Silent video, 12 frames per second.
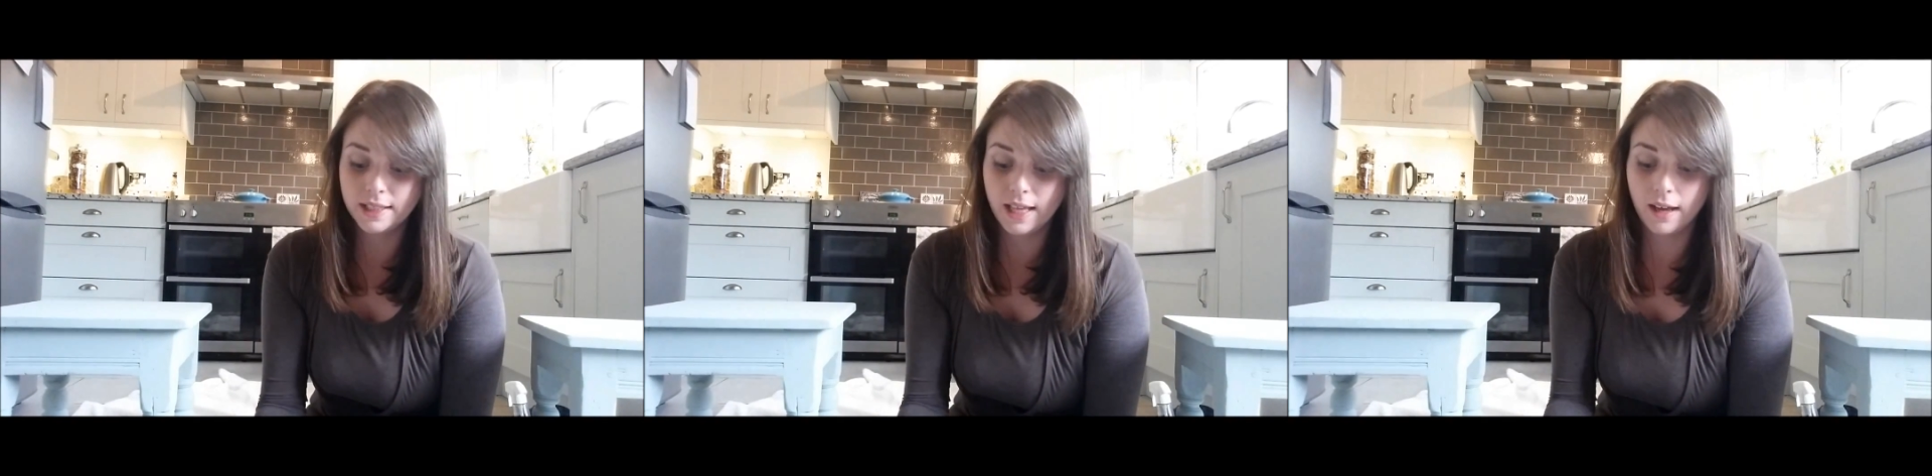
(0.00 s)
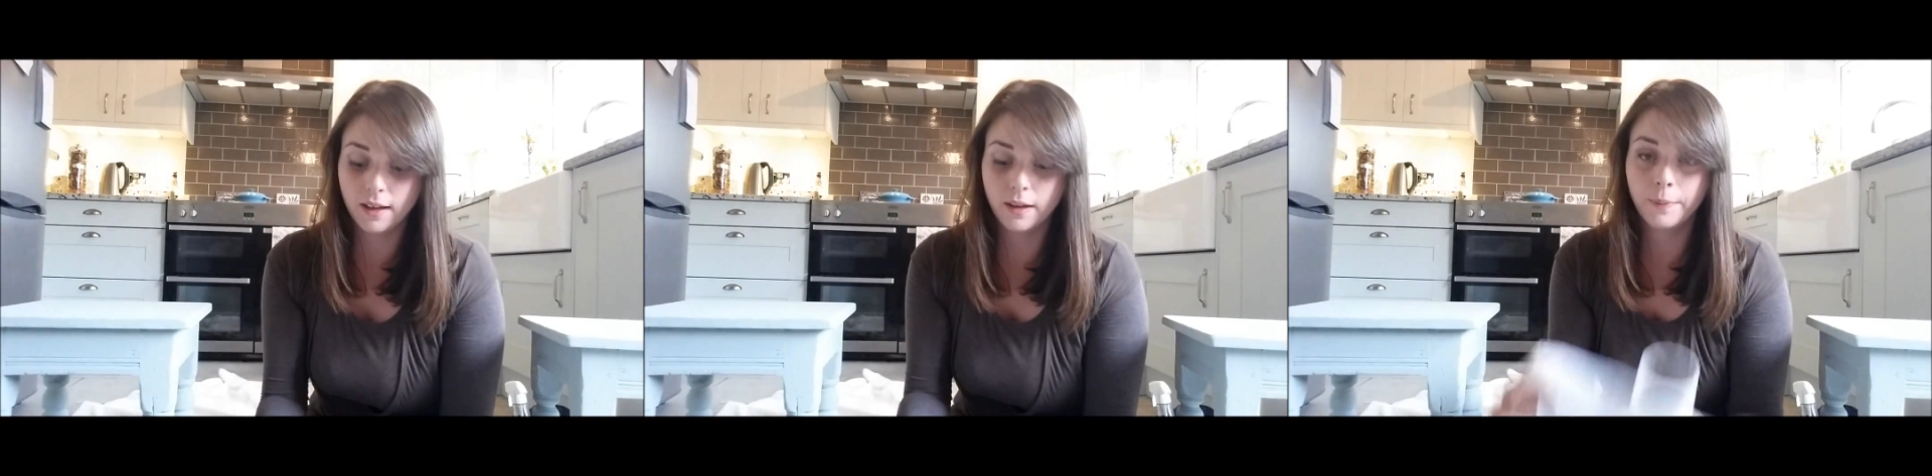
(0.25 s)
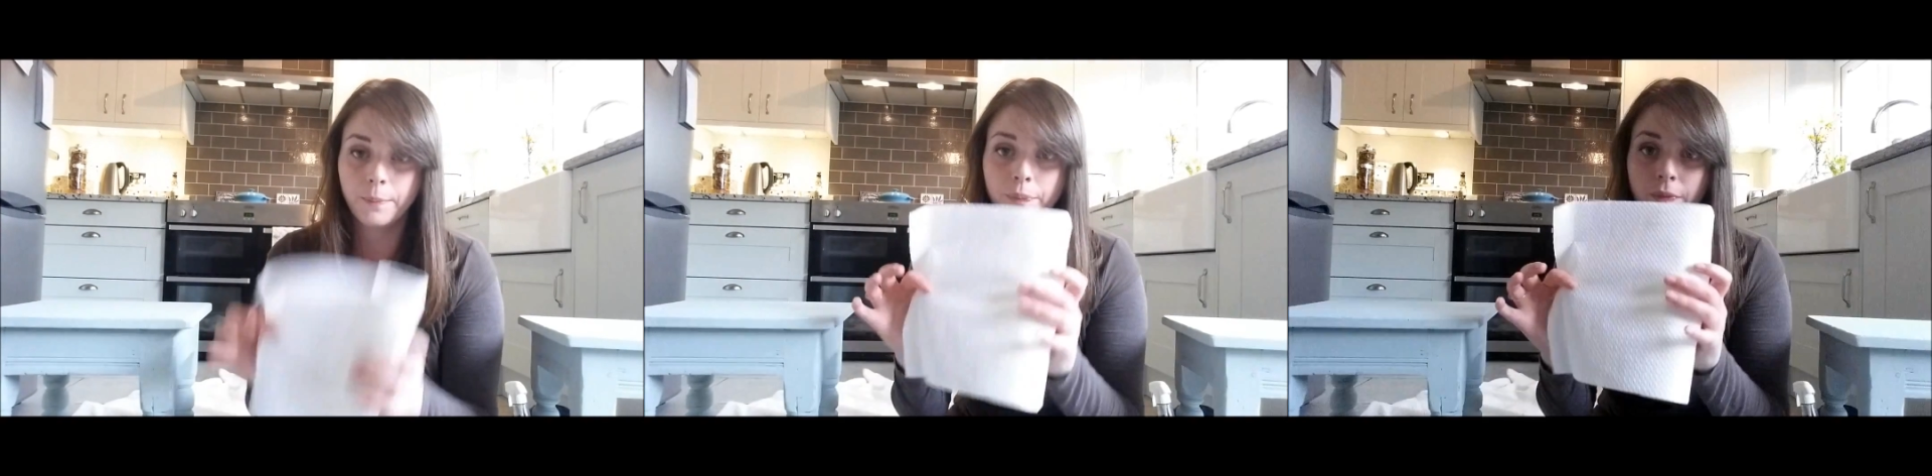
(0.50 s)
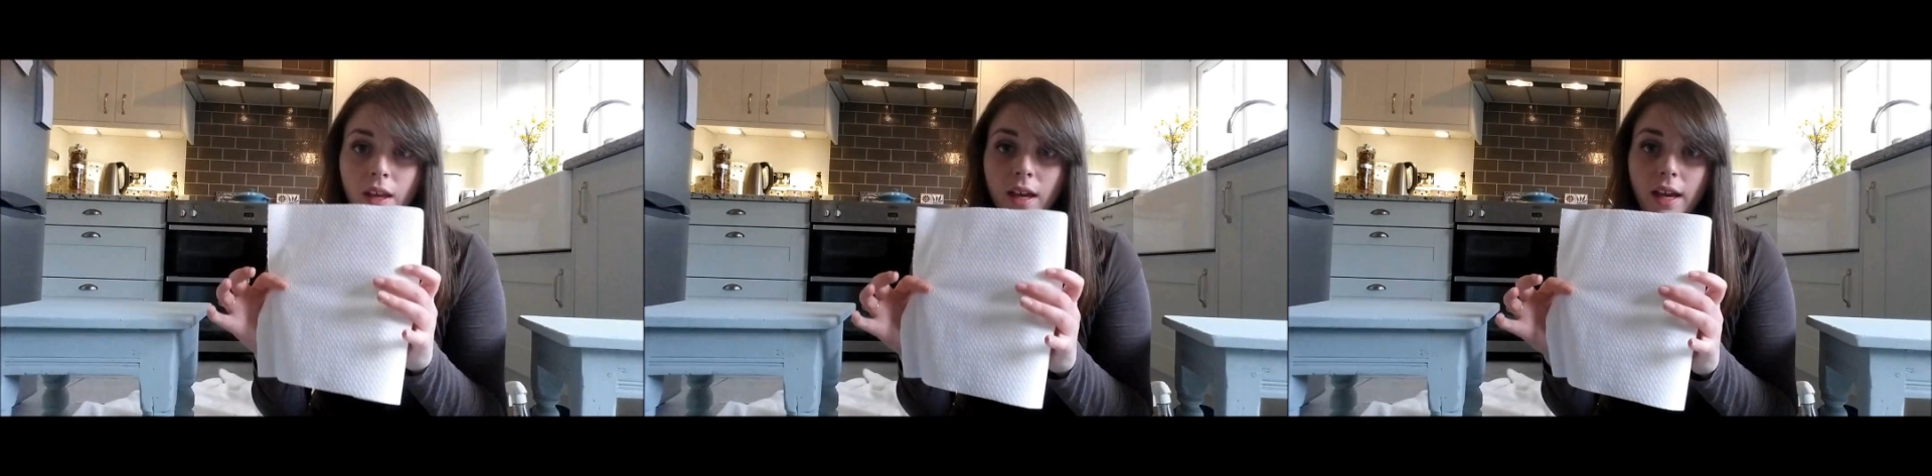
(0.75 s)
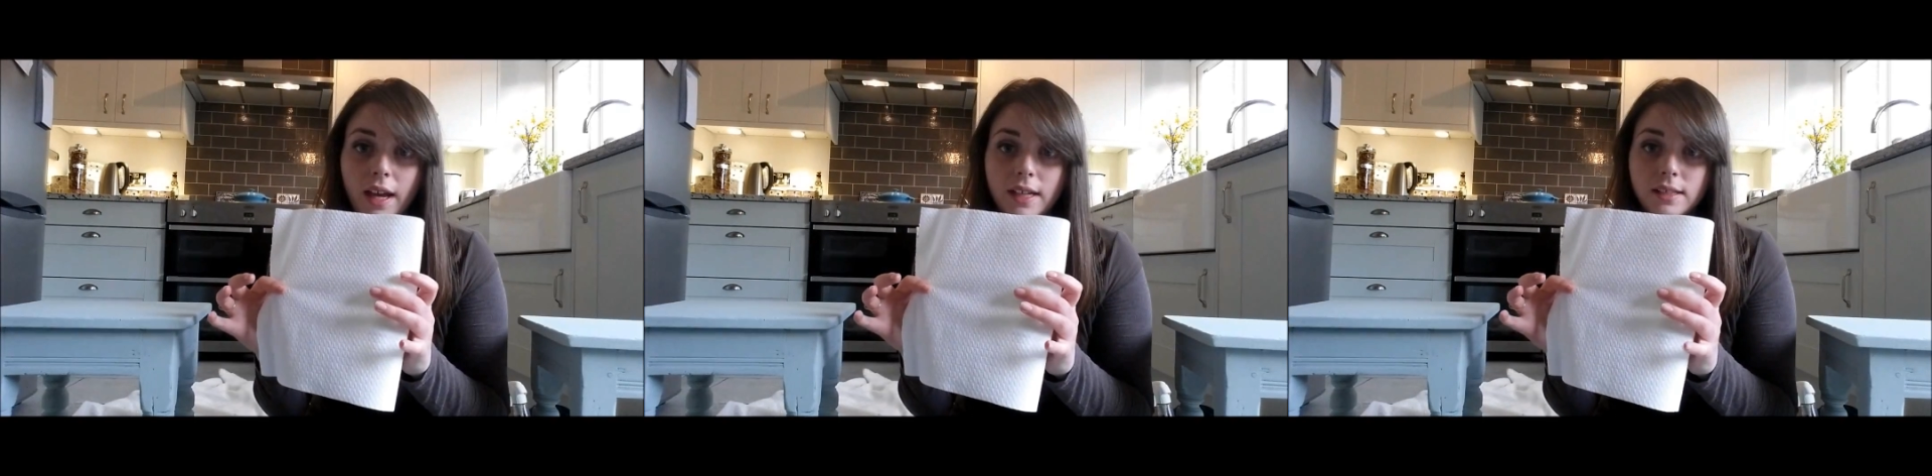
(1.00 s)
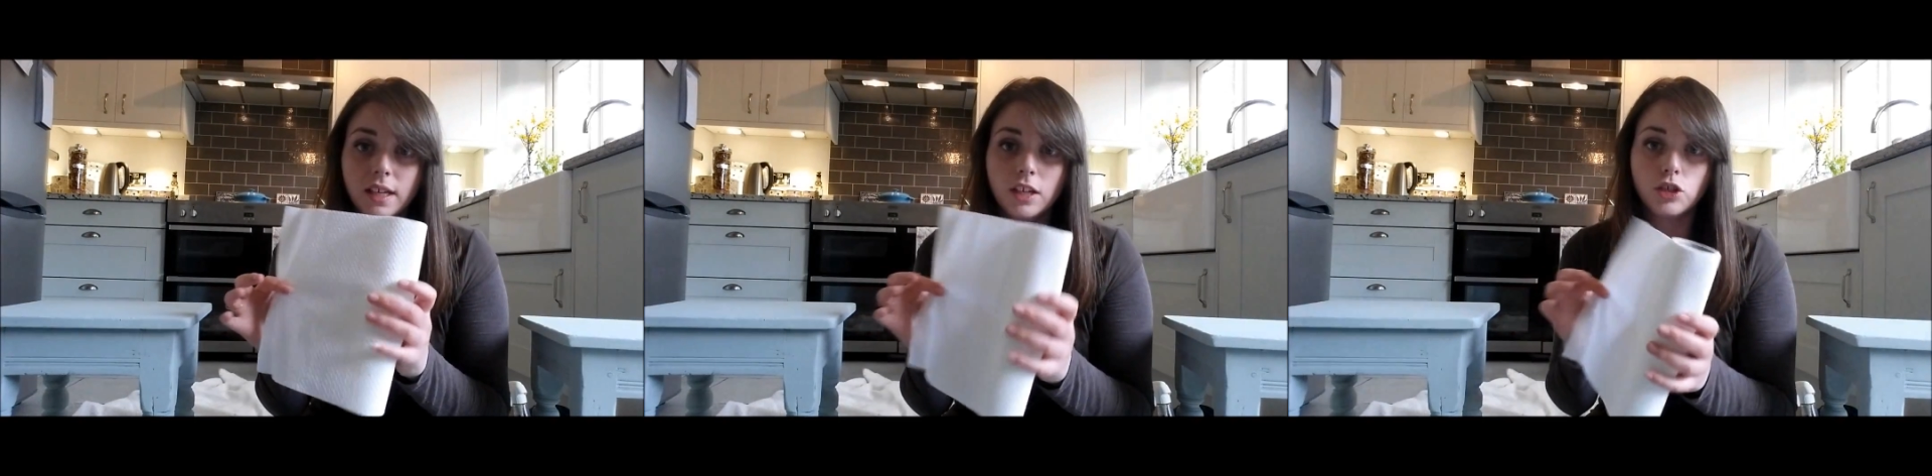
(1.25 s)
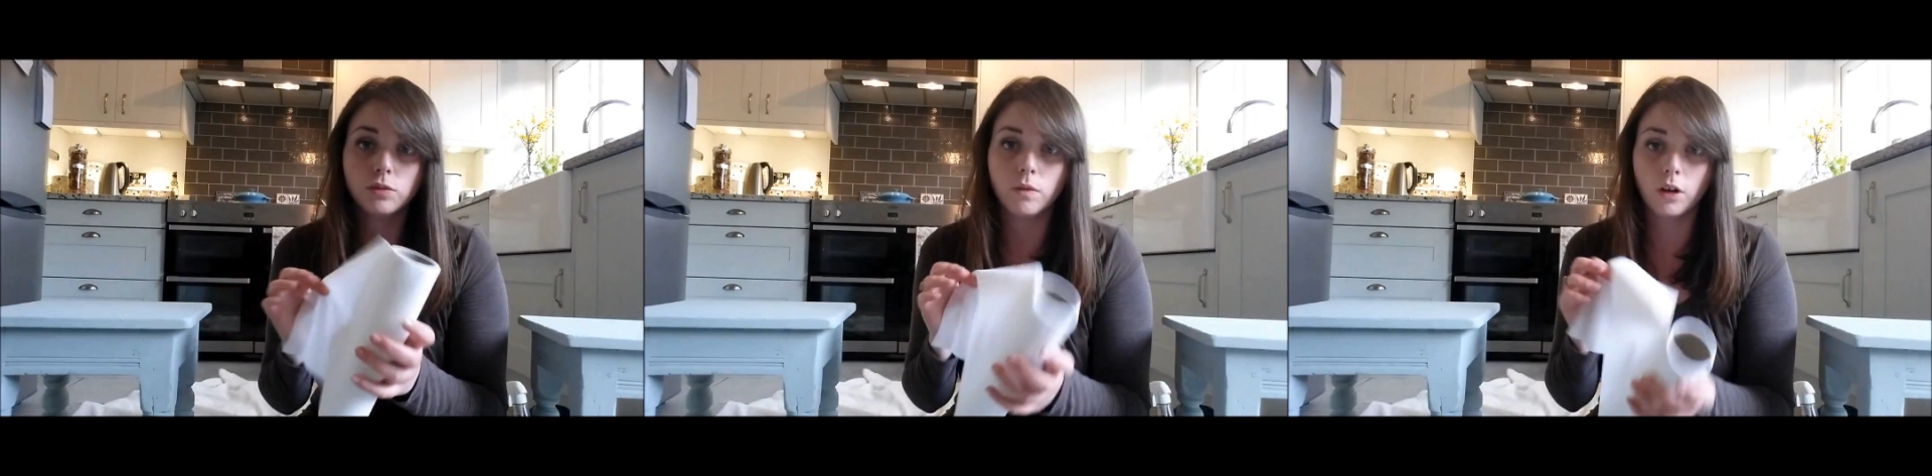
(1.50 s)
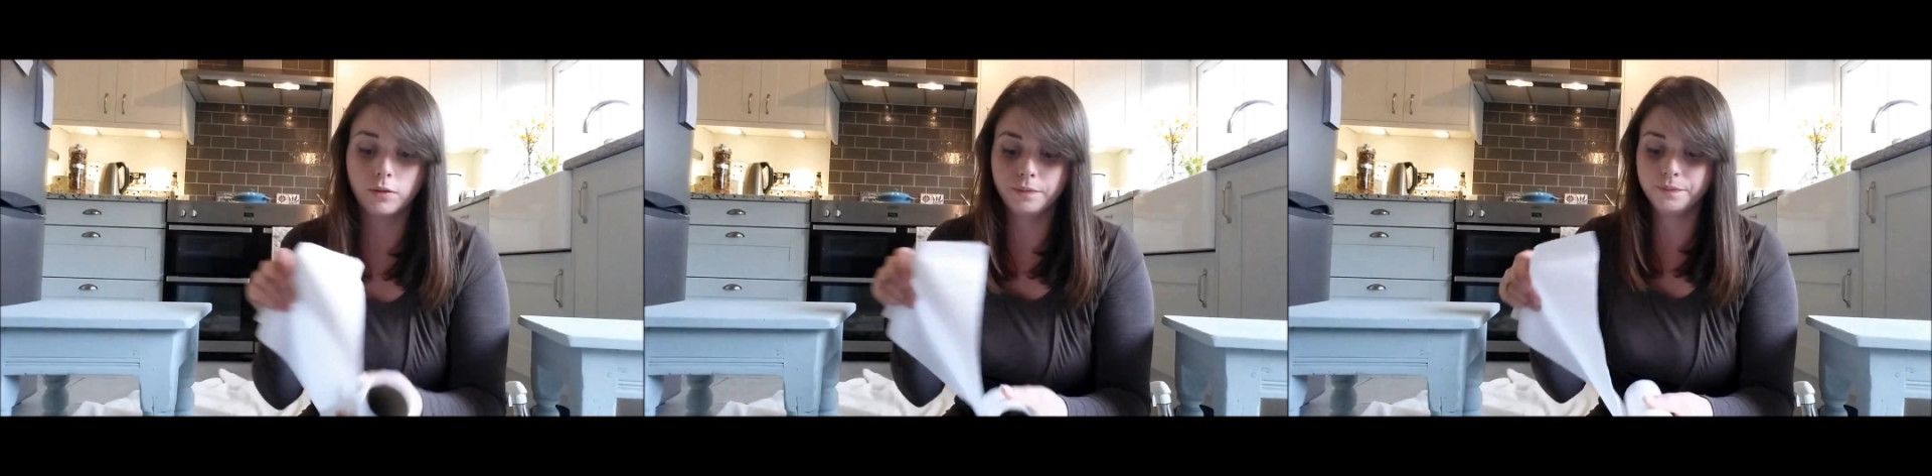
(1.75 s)
thing, is kitchen
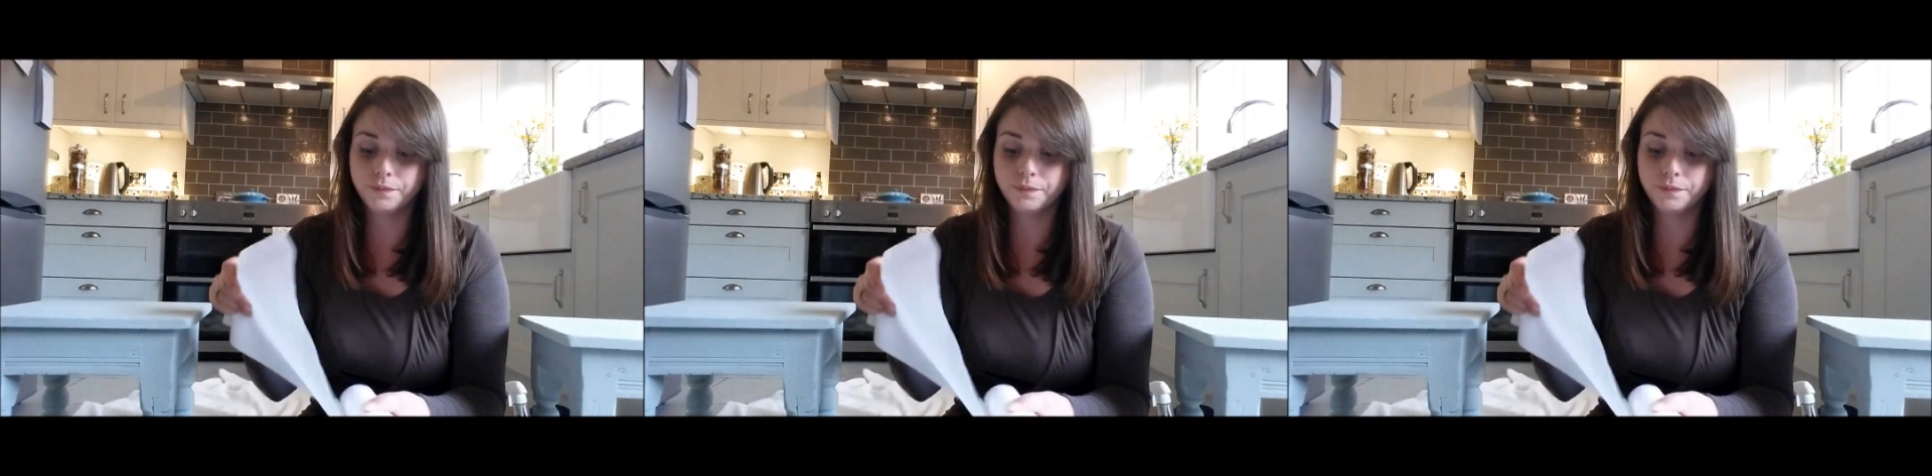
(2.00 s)
roll.